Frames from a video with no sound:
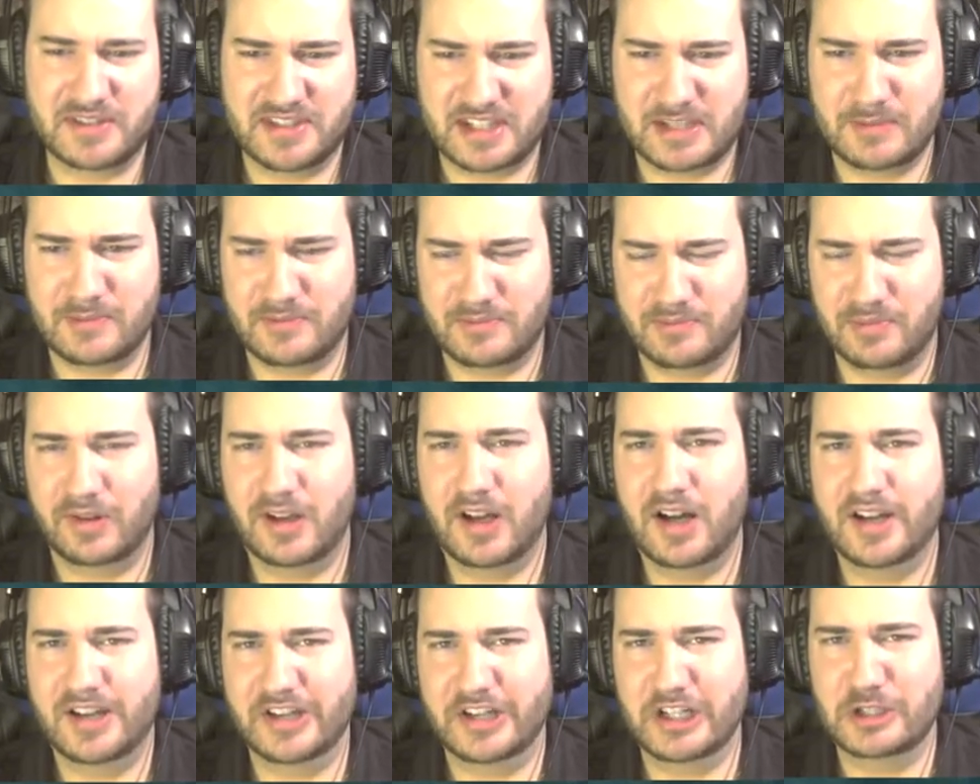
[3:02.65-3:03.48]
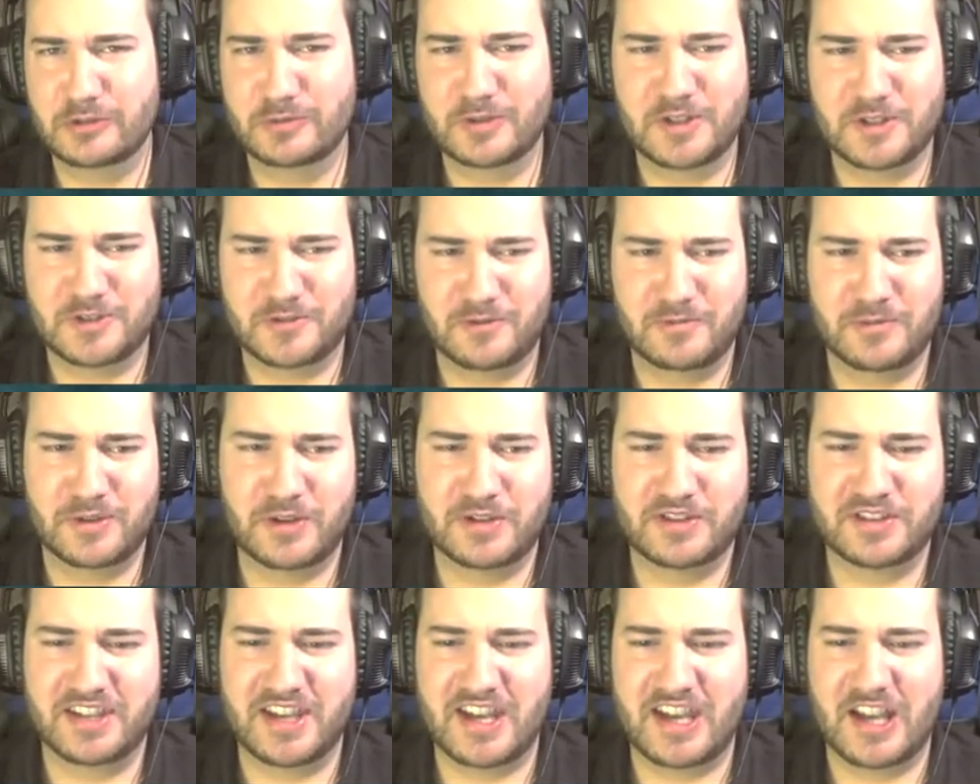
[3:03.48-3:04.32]
some plot elements from
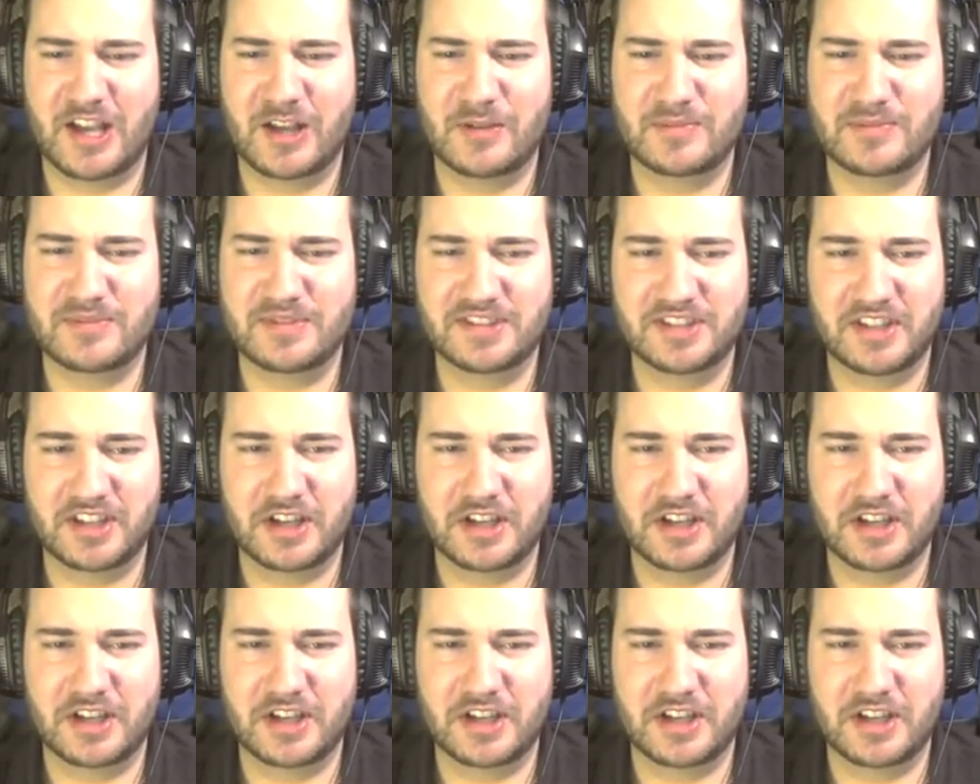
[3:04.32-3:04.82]
those games.